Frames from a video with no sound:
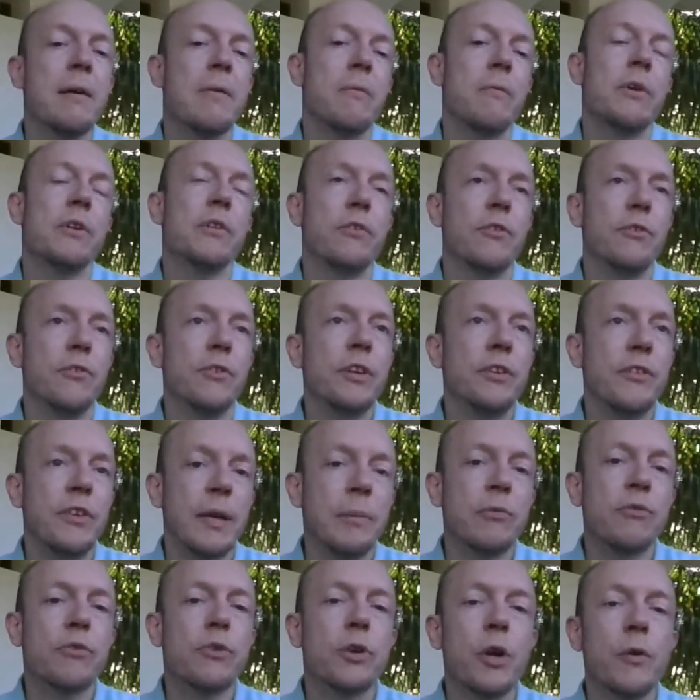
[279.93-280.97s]
With
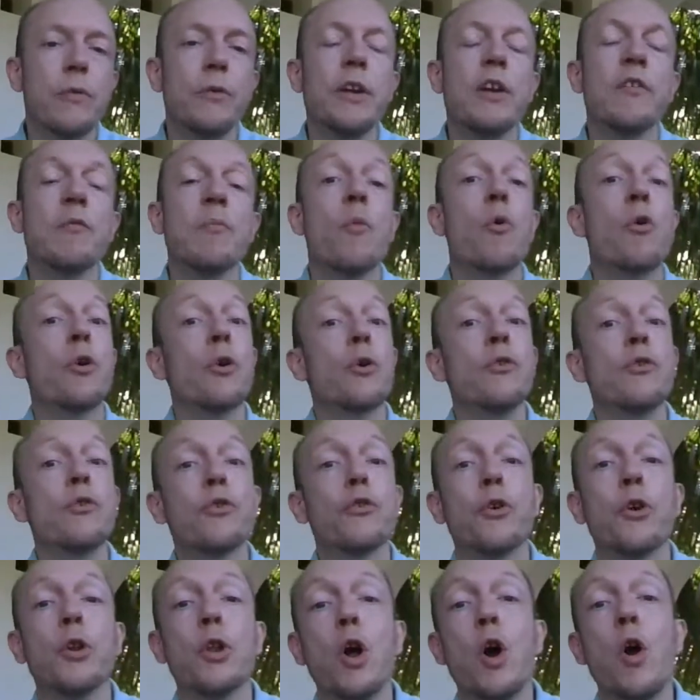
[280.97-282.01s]
GTM Server, you have more
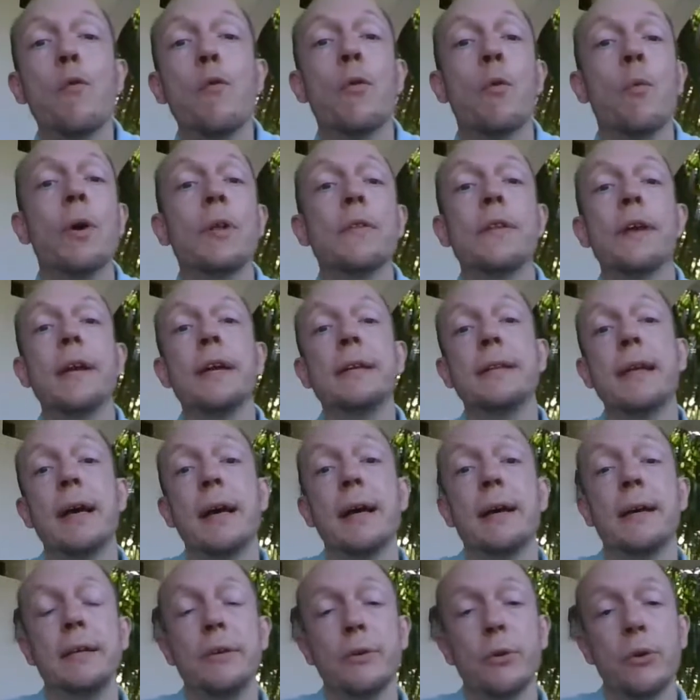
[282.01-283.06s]
control over what data
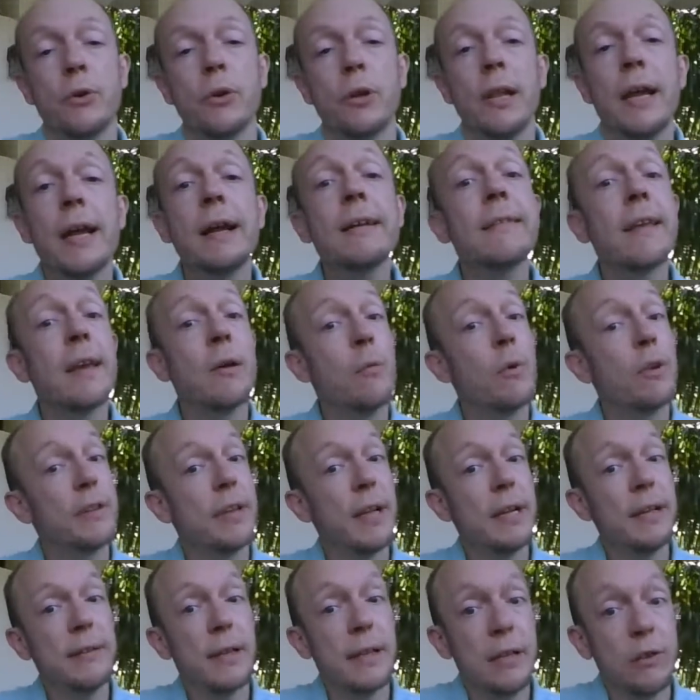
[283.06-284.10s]
you collect and what
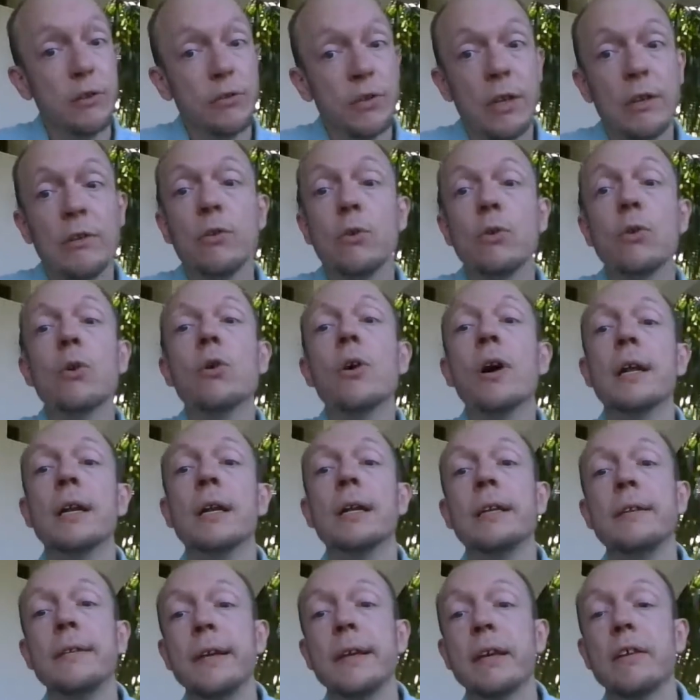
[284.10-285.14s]
data you send to Google
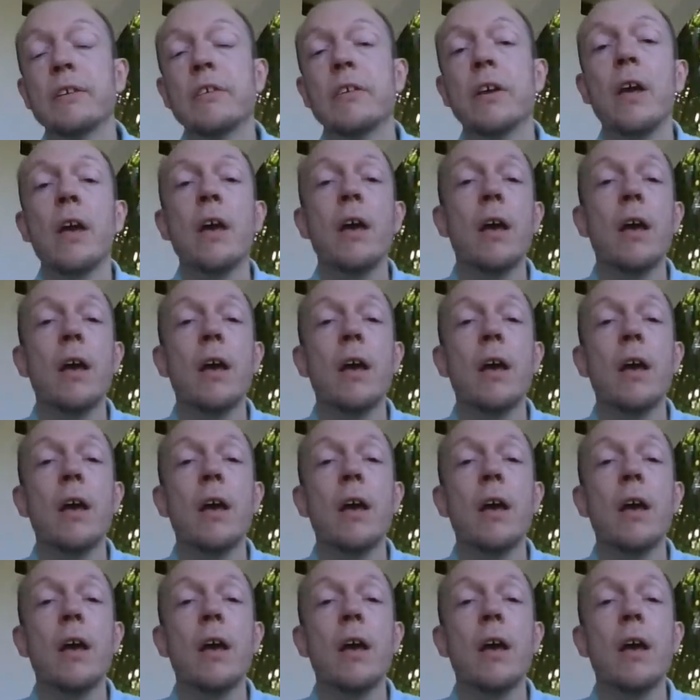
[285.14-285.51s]
Analytics.